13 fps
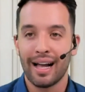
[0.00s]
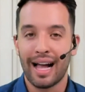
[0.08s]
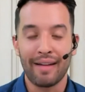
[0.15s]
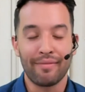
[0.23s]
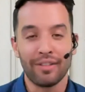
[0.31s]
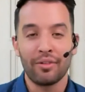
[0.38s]

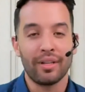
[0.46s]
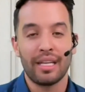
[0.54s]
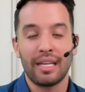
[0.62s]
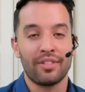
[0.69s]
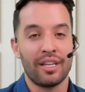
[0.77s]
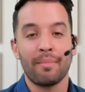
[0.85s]
I've
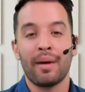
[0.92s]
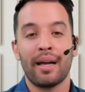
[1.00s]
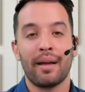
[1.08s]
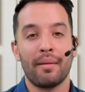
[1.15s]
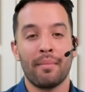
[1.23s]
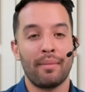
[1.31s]
literally sent
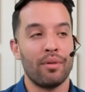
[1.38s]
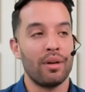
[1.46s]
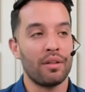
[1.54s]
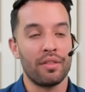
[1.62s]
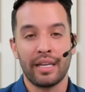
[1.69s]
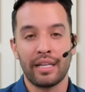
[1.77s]
my
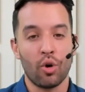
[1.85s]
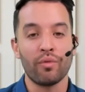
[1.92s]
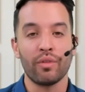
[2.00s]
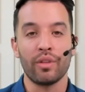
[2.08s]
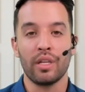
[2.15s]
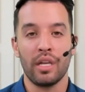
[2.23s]
brother things
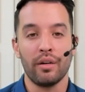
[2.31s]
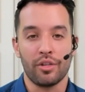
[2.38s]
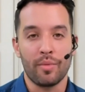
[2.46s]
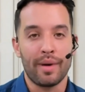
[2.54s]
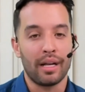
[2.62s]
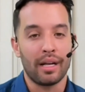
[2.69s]
over the
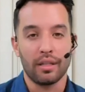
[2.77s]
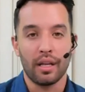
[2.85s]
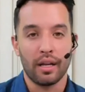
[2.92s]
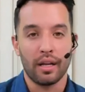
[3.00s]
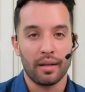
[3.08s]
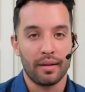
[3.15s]
years about
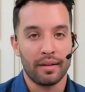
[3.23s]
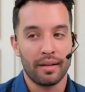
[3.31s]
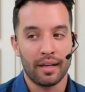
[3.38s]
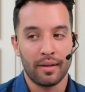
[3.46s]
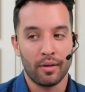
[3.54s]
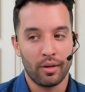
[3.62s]

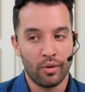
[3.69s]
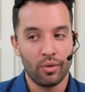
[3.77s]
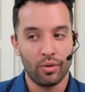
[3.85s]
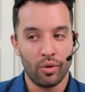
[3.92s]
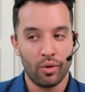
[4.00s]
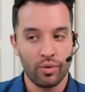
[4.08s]

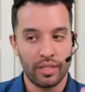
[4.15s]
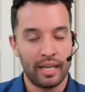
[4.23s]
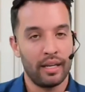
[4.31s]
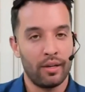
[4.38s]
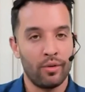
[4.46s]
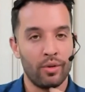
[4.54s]
who
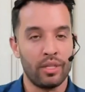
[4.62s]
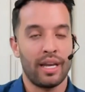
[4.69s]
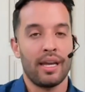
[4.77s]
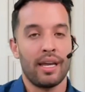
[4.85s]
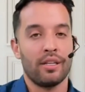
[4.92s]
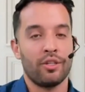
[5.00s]
is
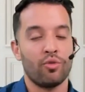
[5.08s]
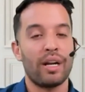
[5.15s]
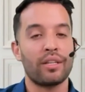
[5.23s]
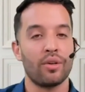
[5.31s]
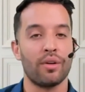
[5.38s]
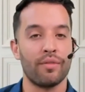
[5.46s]
a
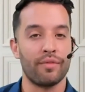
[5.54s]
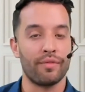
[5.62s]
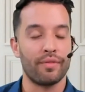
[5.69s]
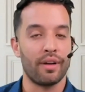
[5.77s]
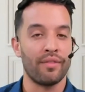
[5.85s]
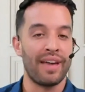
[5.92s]
director
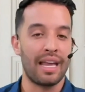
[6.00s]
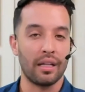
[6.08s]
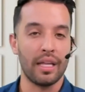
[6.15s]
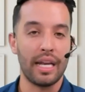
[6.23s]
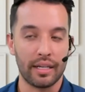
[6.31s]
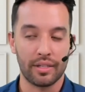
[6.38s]
of
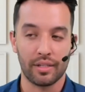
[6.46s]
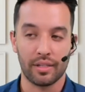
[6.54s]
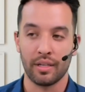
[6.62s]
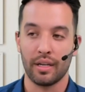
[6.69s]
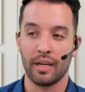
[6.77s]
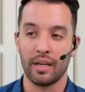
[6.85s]

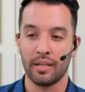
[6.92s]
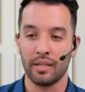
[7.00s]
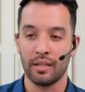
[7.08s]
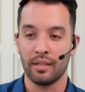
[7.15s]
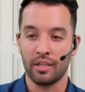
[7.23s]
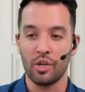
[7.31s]
analytics
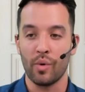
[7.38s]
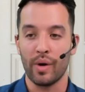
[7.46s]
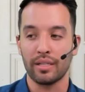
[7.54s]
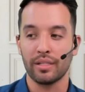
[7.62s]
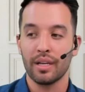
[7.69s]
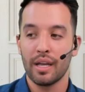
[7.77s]
in the
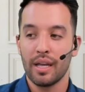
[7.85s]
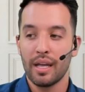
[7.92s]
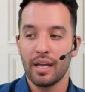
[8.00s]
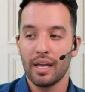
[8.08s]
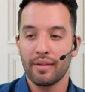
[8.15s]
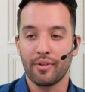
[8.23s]
U.S.
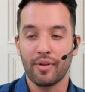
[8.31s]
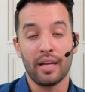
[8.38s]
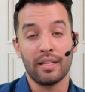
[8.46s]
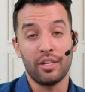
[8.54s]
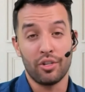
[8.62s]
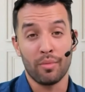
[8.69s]
for
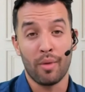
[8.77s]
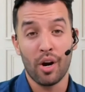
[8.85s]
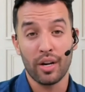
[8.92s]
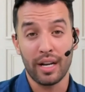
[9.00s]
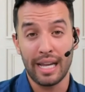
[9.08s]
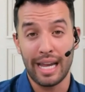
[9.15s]
a digital
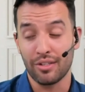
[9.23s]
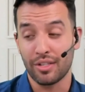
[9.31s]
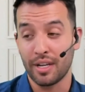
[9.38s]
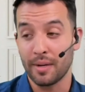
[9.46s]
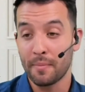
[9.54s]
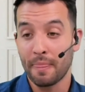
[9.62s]
marketing
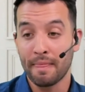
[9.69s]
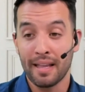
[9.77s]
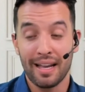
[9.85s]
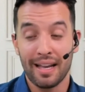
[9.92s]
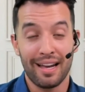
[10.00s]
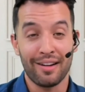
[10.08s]
agency.
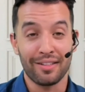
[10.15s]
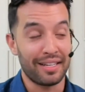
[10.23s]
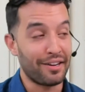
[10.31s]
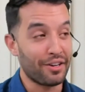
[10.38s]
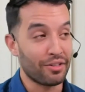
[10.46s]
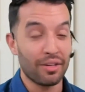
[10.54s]
And I was
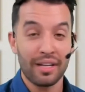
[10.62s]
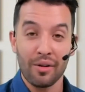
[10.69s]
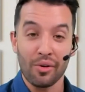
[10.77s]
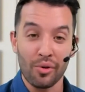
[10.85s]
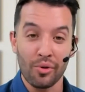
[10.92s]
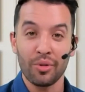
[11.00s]
like, Derek, look
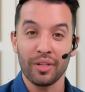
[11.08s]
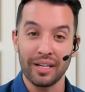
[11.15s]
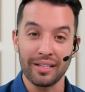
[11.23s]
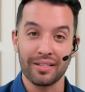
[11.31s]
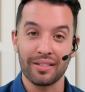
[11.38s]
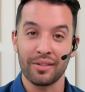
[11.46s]
how cool
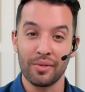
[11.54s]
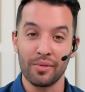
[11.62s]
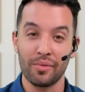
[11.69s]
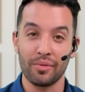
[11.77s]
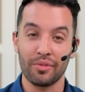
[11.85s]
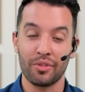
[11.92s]
it is
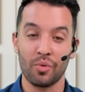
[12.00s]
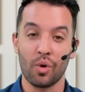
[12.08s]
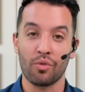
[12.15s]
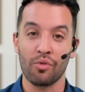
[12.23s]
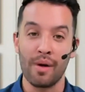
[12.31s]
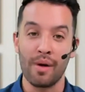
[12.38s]
to
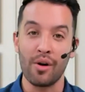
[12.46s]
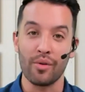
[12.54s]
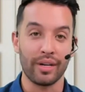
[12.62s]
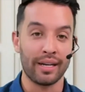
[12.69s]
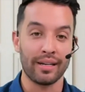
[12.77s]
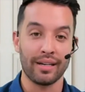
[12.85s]
work
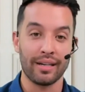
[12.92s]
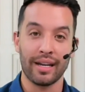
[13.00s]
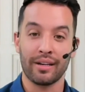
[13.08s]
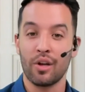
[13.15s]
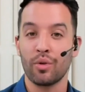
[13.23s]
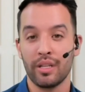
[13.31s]
remote
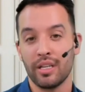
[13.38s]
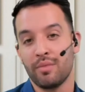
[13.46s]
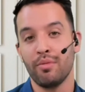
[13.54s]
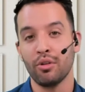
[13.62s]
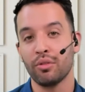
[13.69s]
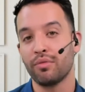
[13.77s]
and go to
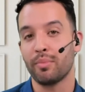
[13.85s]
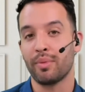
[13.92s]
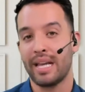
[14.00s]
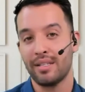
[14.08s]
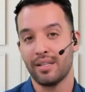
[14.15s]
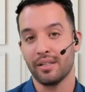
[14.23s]
these beautiful
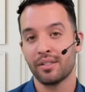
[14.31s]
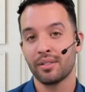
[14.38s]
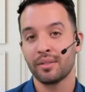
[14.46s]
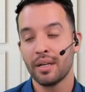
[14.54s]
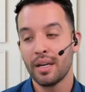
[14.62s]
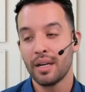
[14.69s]
places.